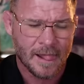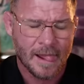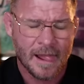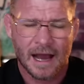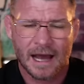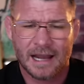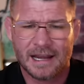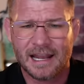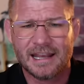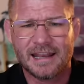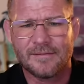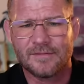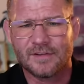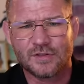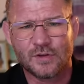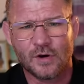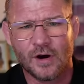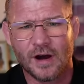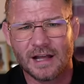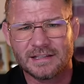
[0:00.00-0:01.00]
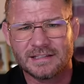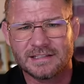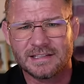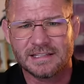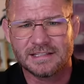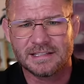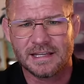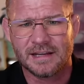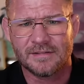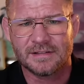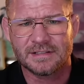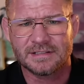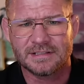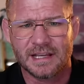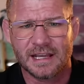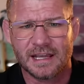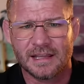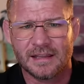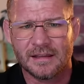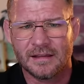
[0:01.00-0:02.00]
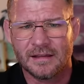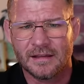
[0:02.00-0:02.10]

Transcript: And I never thought I'd sit here and say